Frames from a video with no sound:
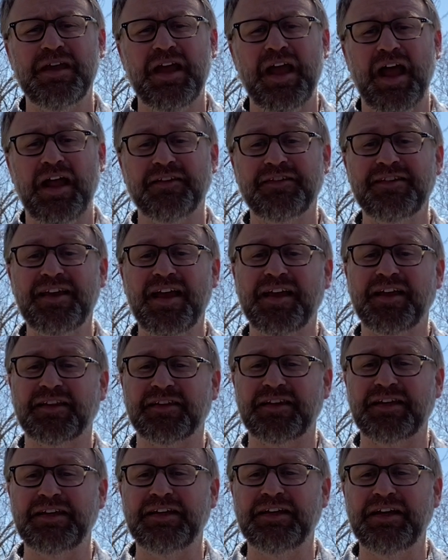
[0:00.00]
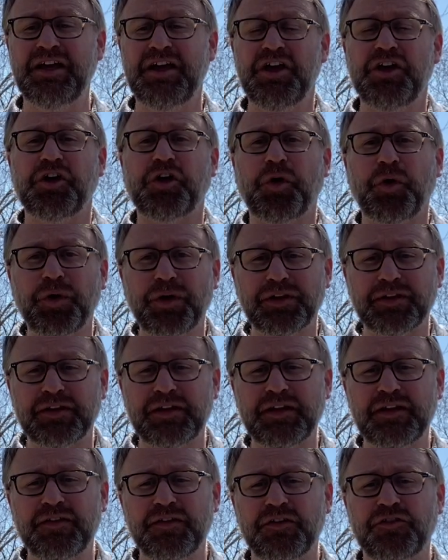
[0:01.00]
And secondly,
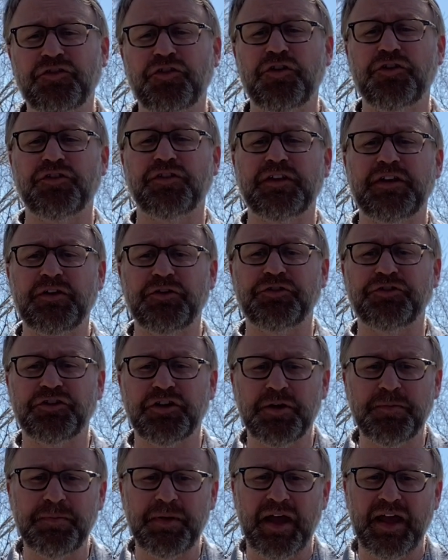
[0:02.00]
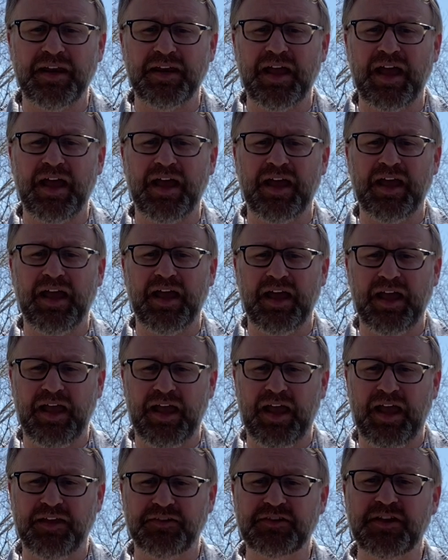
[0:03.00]
currently the church leadership
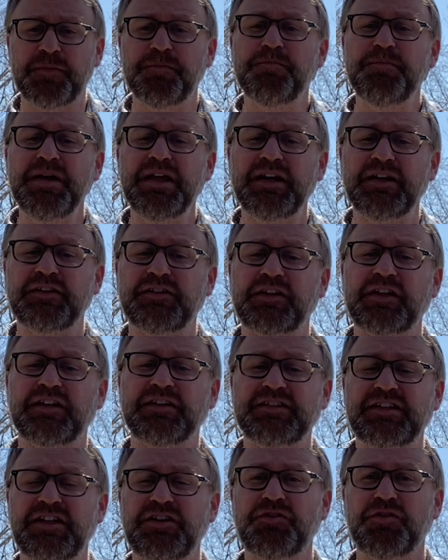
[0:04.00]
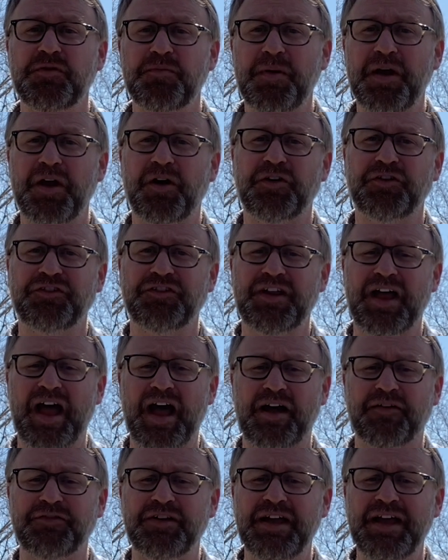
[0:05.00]
has committed to continue to pay our
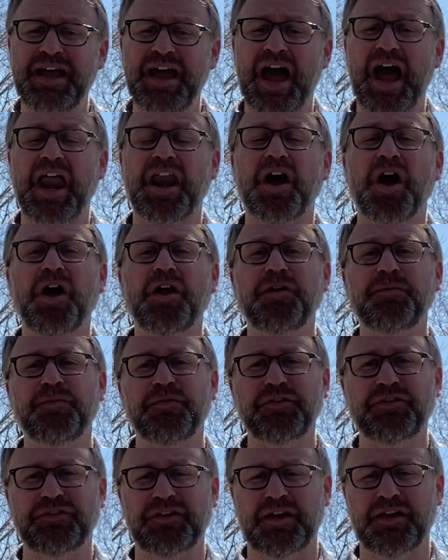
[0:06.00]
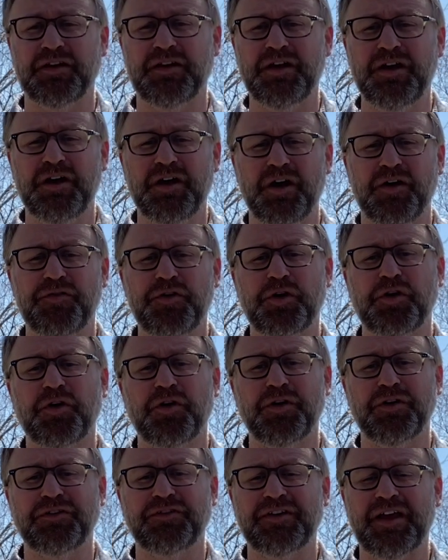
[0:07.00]
staff at 100% of their
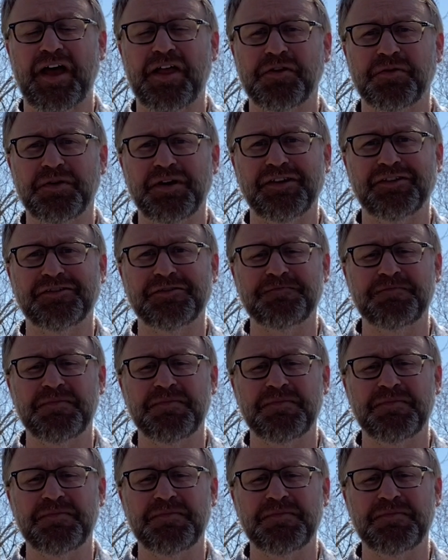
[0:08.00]
current salaries.